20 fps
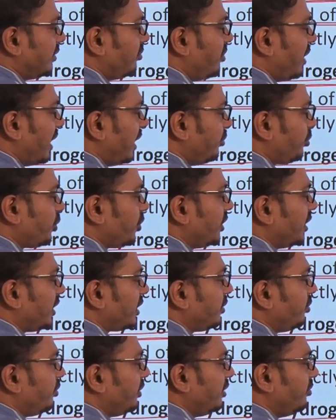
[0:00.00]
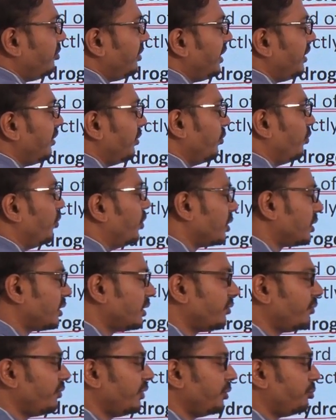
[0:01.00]
the byproduct will be
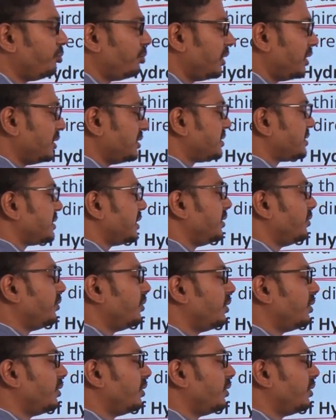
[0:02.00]
water vapors and